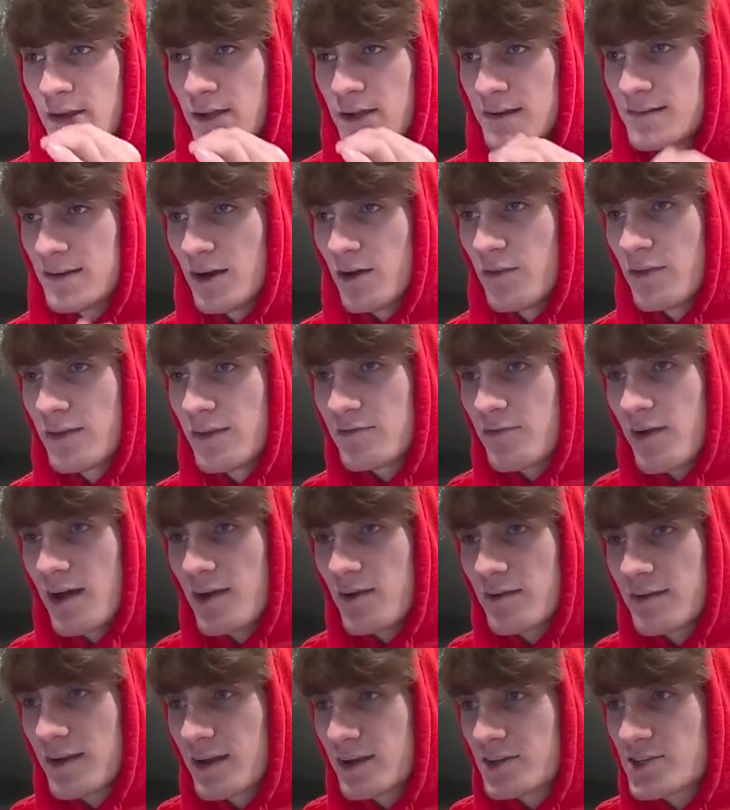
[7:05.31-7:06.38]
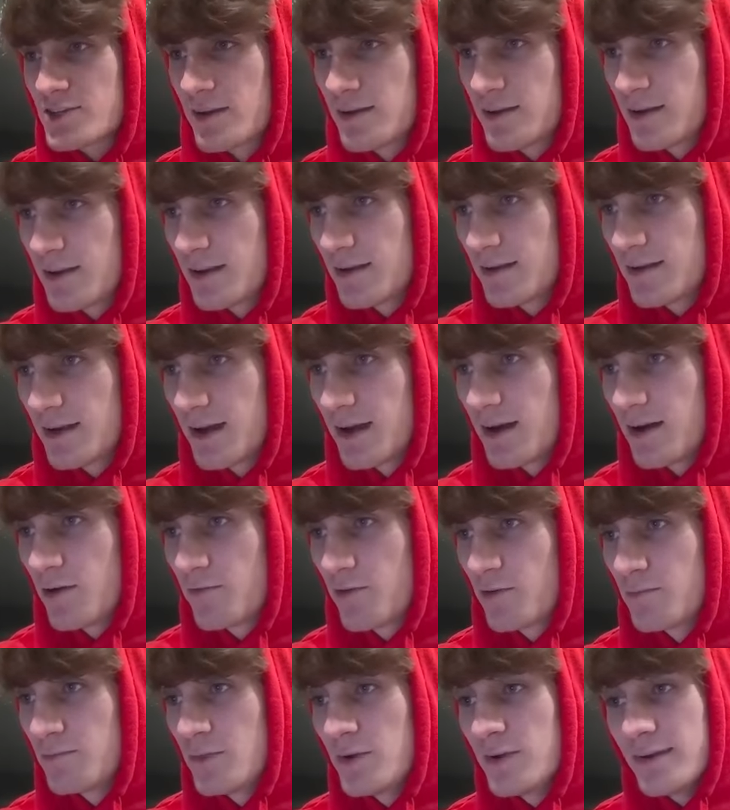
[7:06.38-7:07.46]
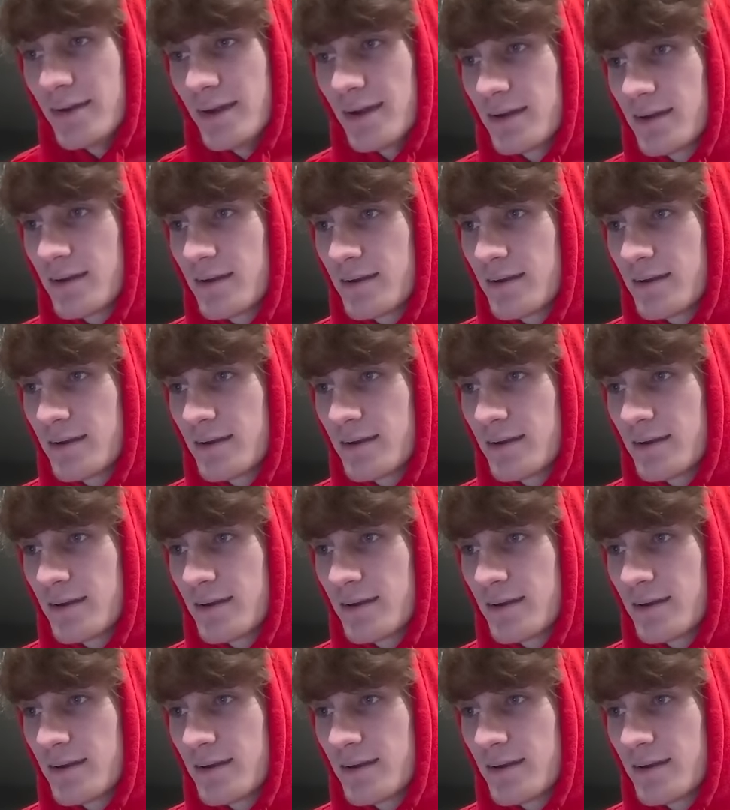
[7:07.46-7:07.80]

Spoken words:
So this final section is over music.